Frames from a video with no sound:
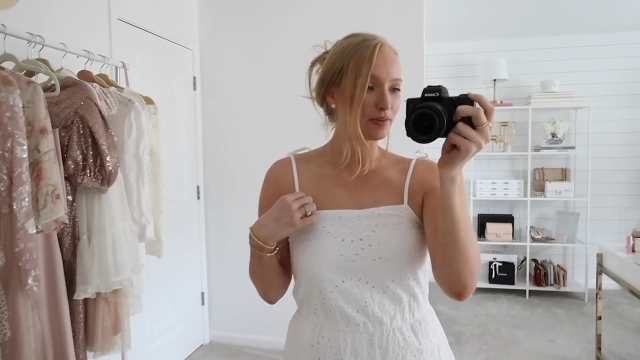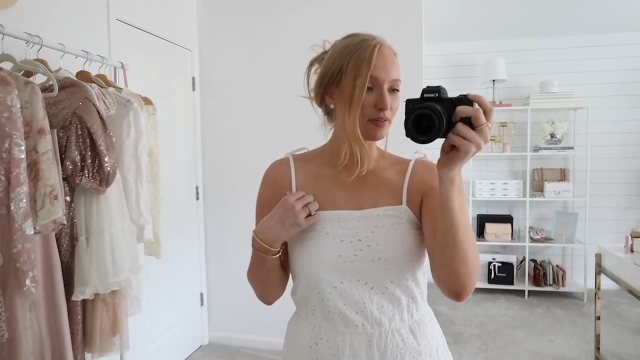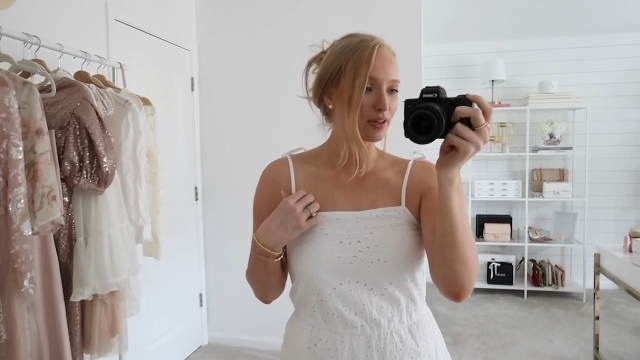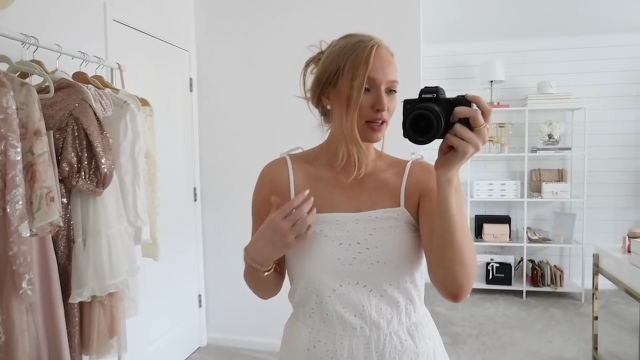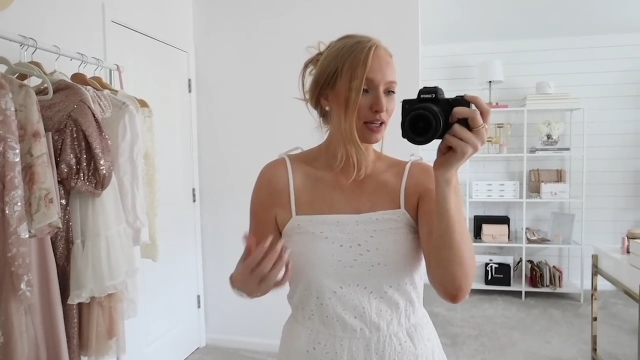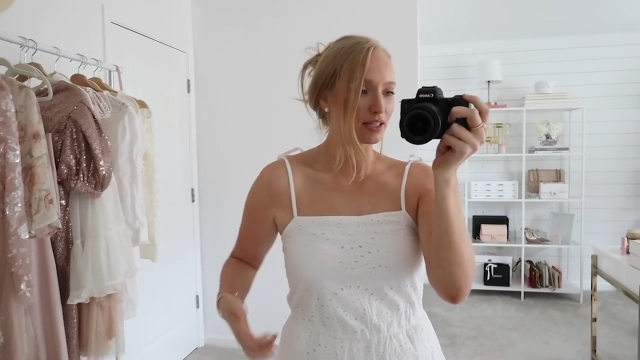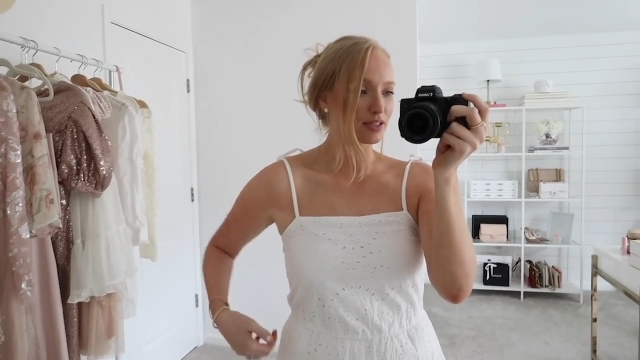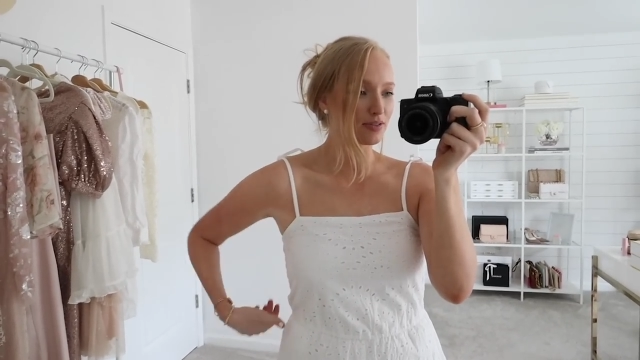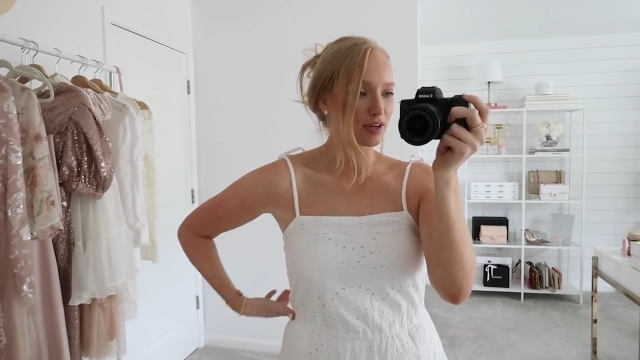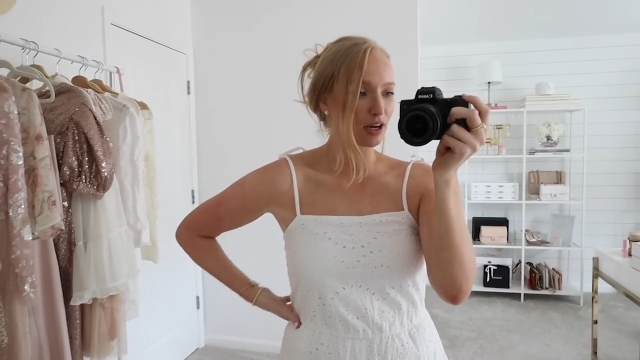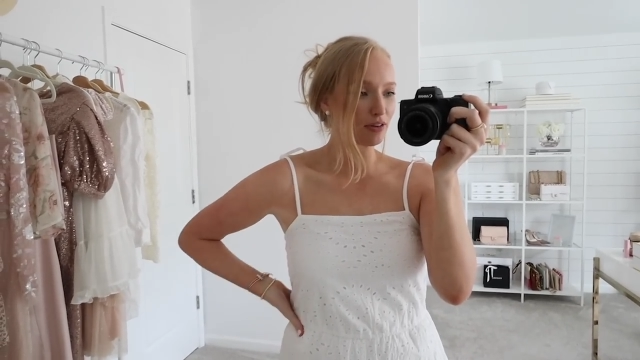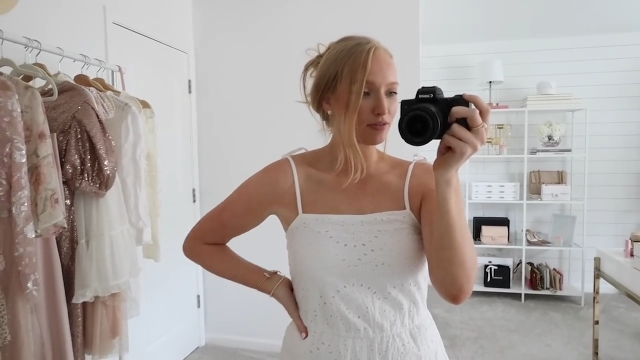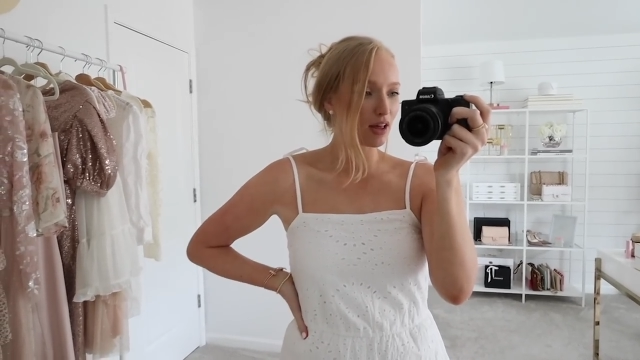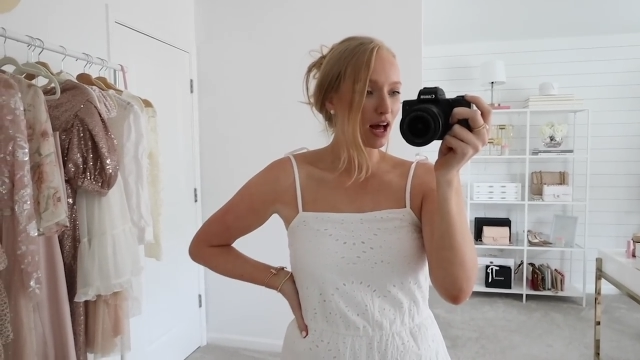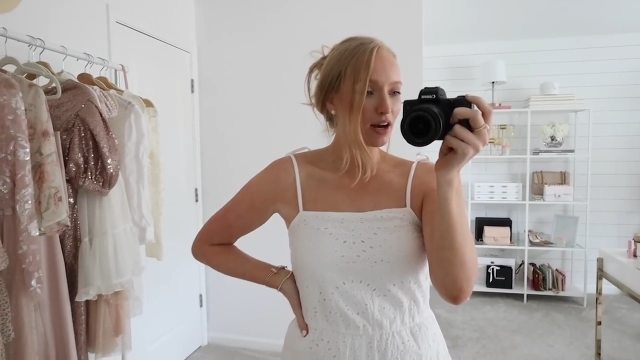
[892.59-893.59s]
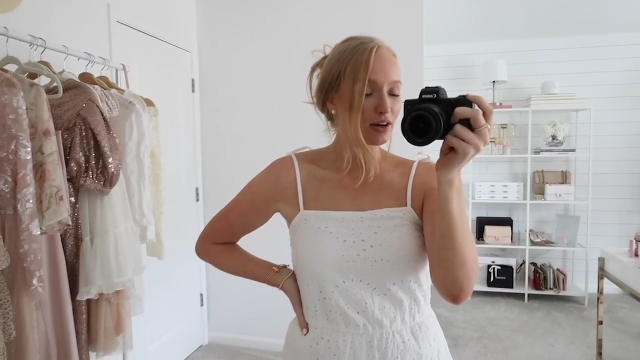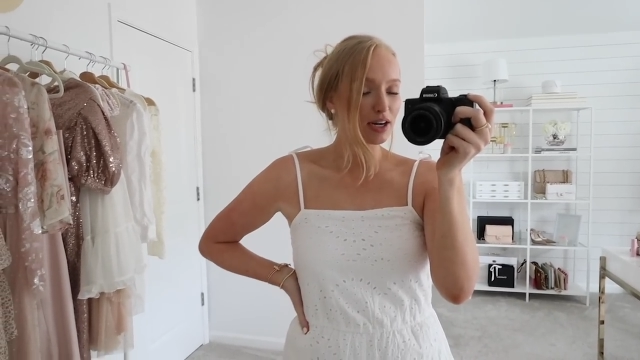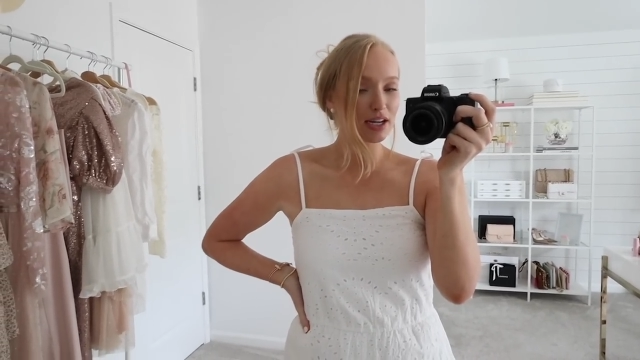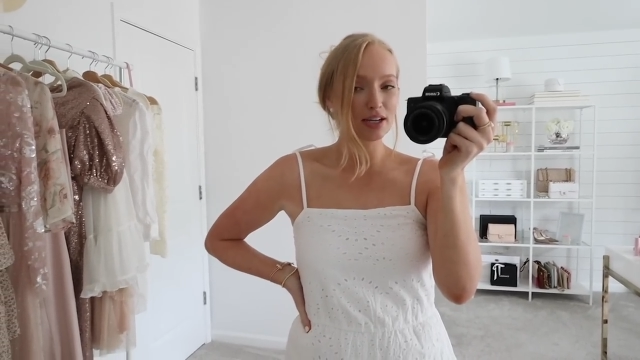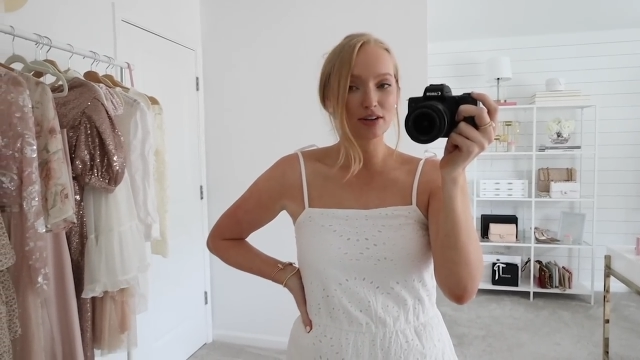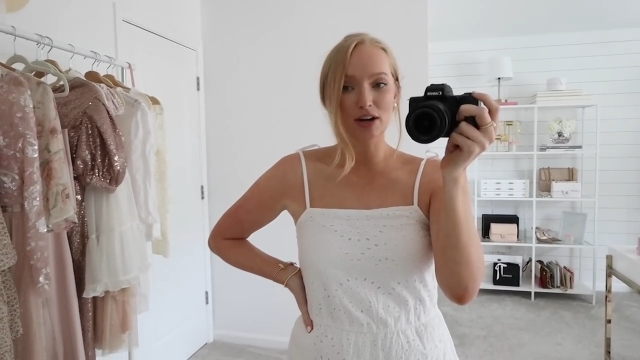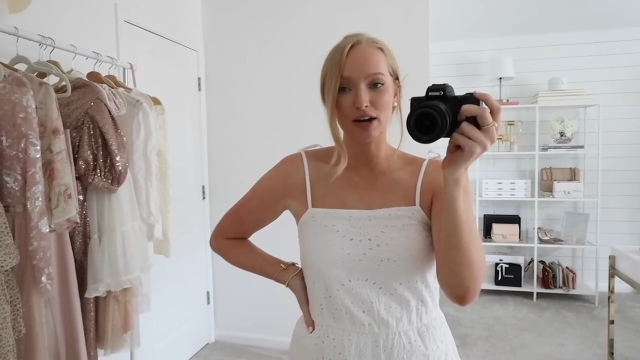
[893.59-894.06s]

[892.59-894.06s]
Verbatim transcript: I feel like it's very flattering,